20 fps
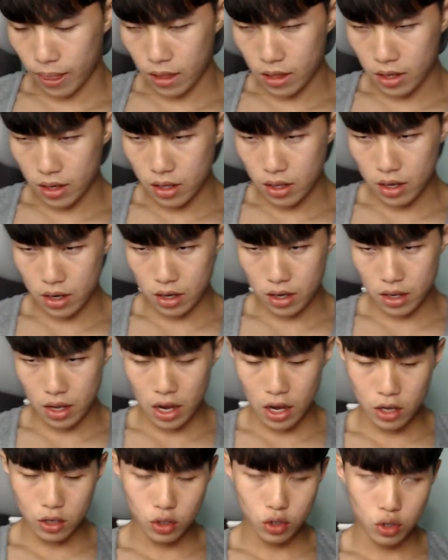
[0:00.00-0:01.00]
yeah,
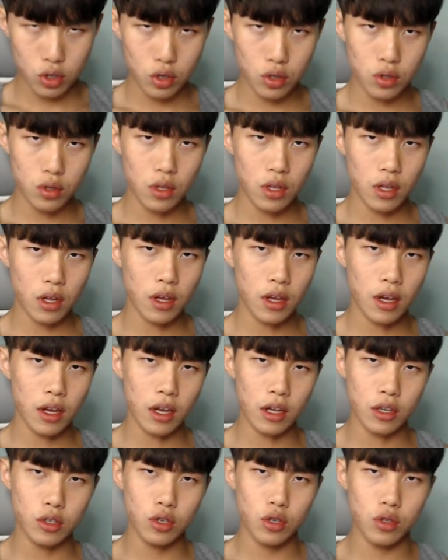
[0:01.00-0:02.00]
I should
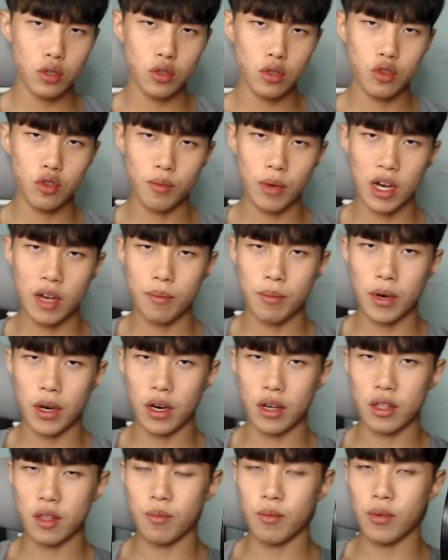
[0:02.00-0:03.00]
do my
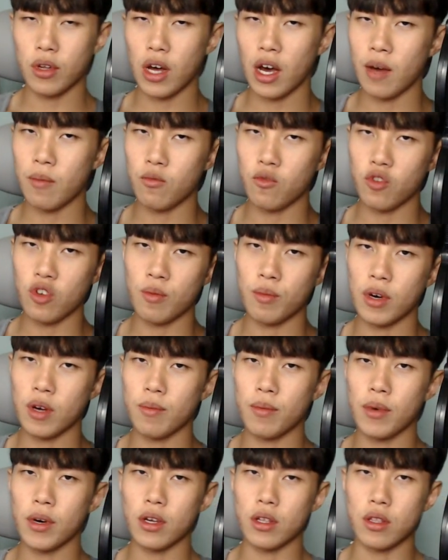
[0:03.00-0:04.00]
best, but I'm doing my
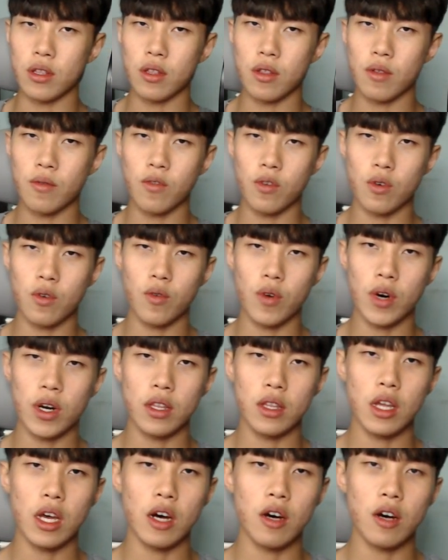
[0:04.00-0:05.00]
best for right
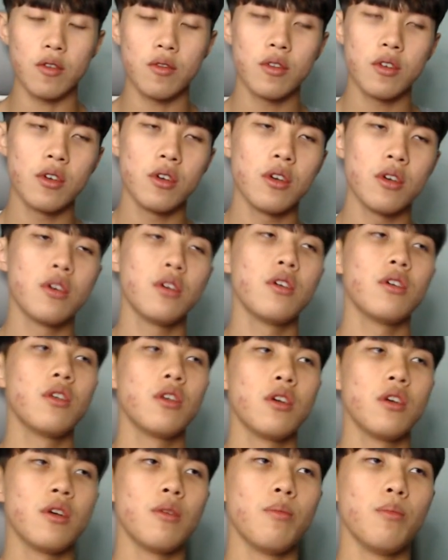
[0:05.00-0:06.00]
now.
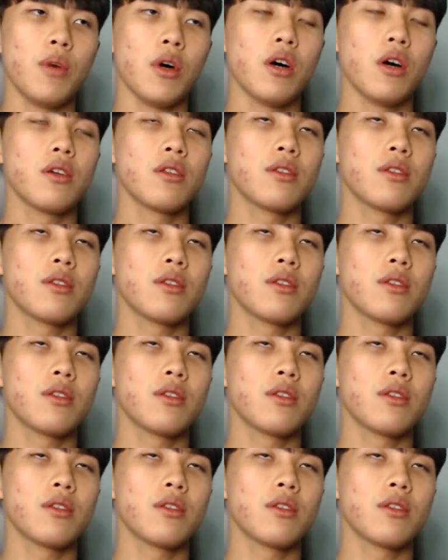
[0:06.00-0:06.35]
But